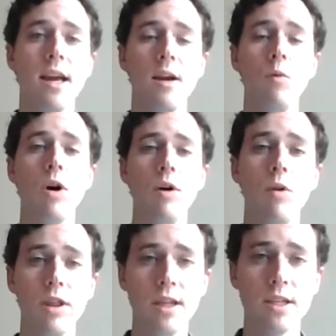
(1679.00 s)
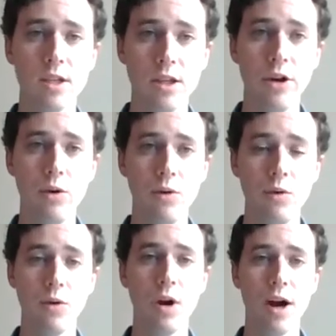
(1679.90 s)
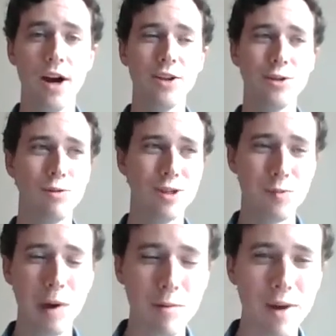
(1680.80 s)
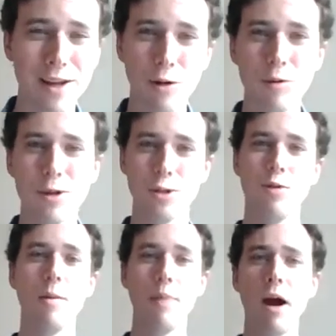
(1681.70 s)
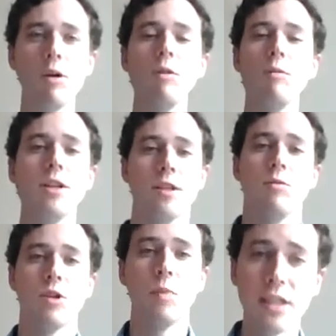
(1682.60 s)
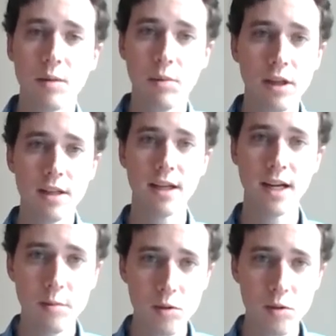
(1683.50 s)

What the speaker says: with this, sort of the Spider-Man, with this great power, what is the responsibility that comes